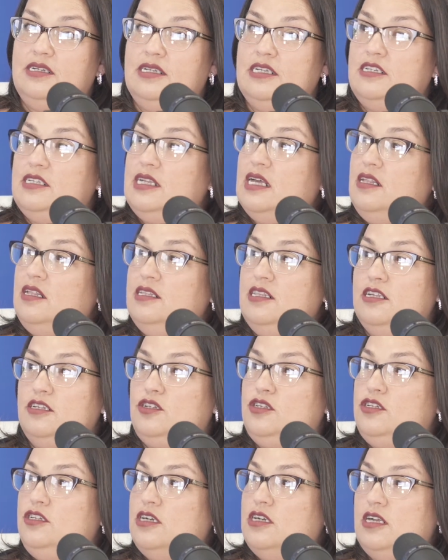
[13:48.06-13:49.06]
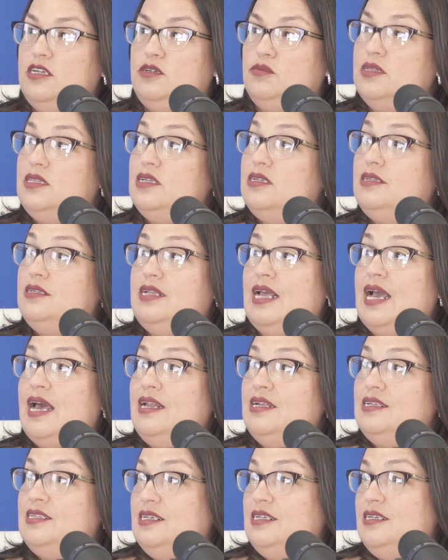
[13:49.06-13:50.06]
Just telling the judge what the
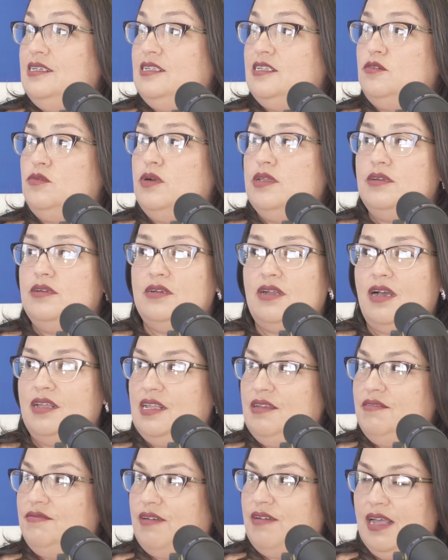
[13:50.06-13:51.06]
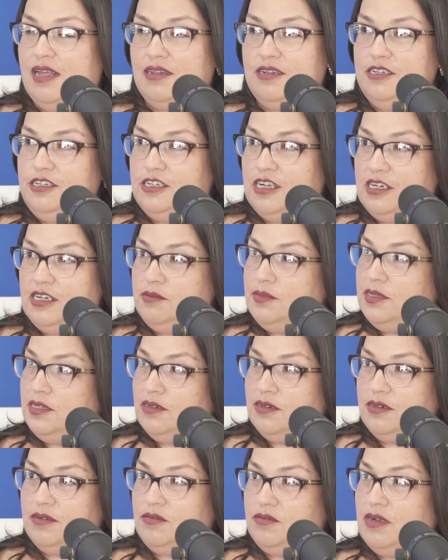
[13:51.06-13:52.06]
status is and whether or not they filed a
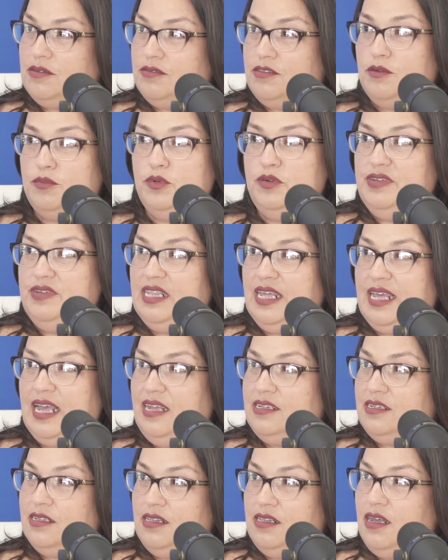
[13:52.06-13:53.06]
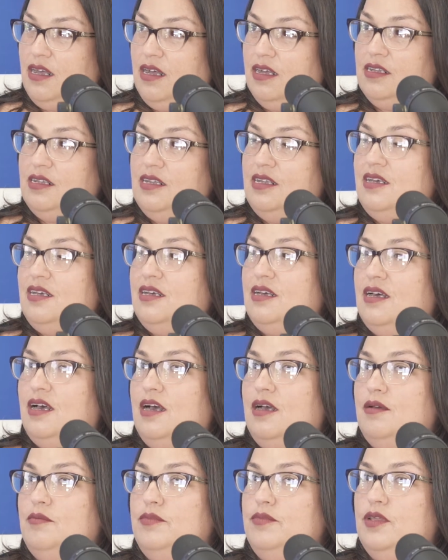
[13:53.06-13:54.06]
judgment or they're moving the case along.
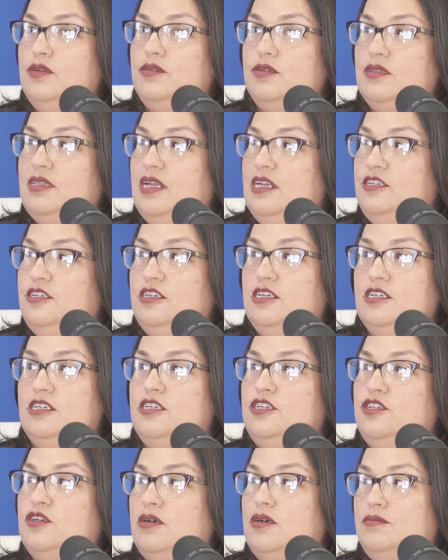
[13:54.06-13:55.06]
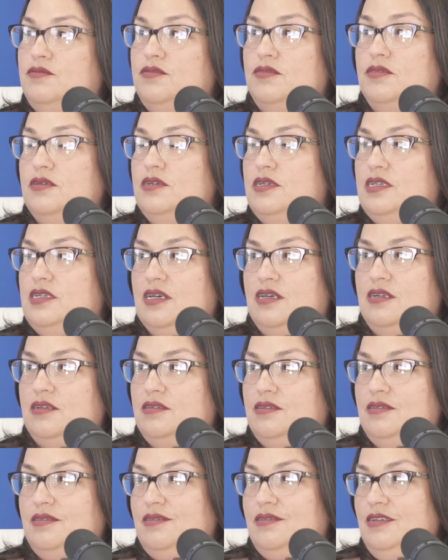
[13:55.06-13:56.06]
Those are things you could just show up for
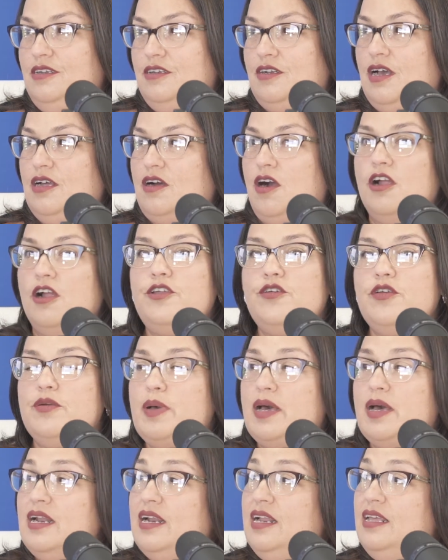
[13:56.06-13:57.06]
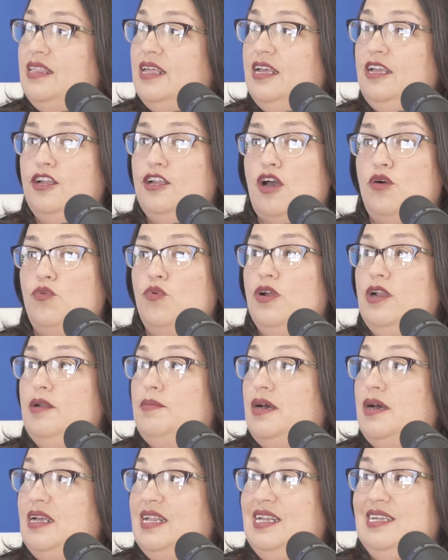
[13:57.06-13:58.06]
until you're not arguing about anything. You're not worried
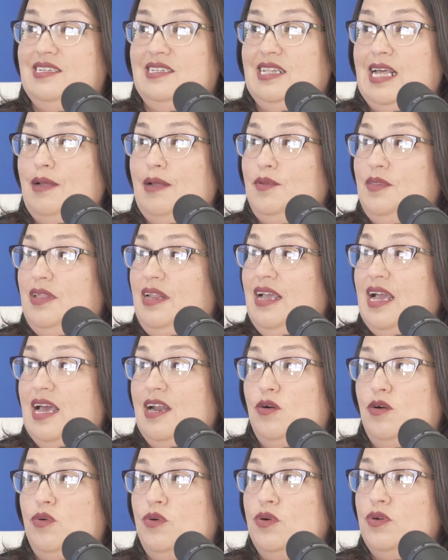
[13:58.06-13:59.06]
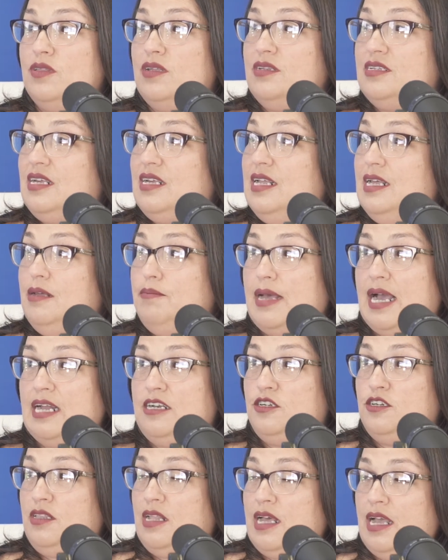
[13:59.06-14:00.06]
about getting slapped with any kind of order that's going to
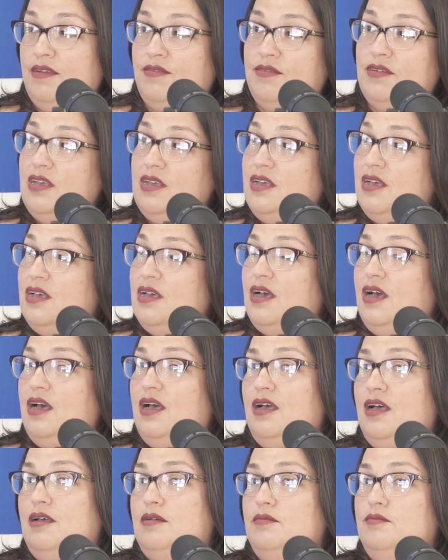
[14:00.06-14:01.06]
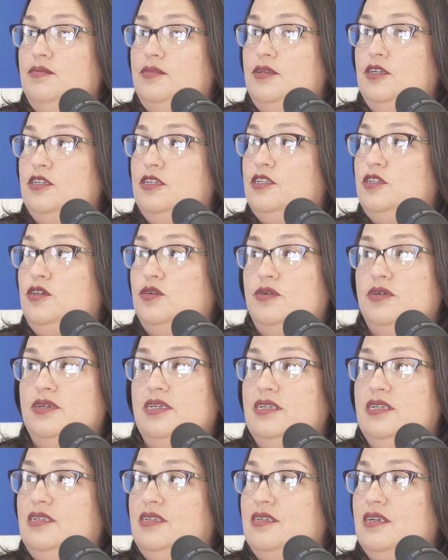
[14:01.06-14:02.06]
impact your life. You're just
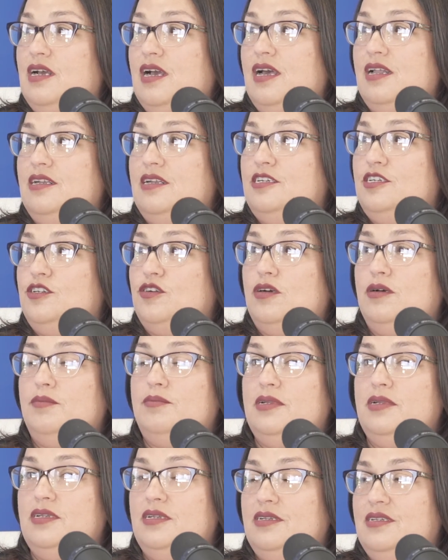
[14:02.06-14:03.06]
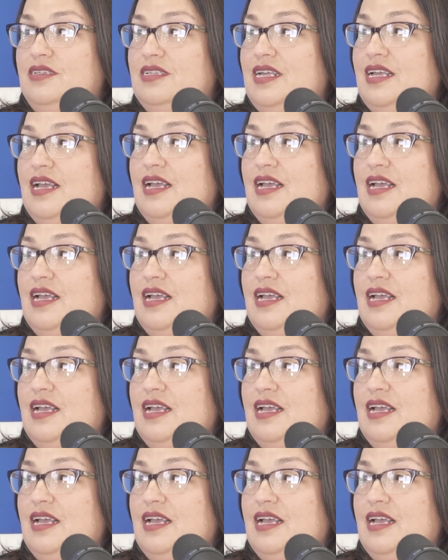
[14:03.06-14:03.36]
going to kind of show up and say,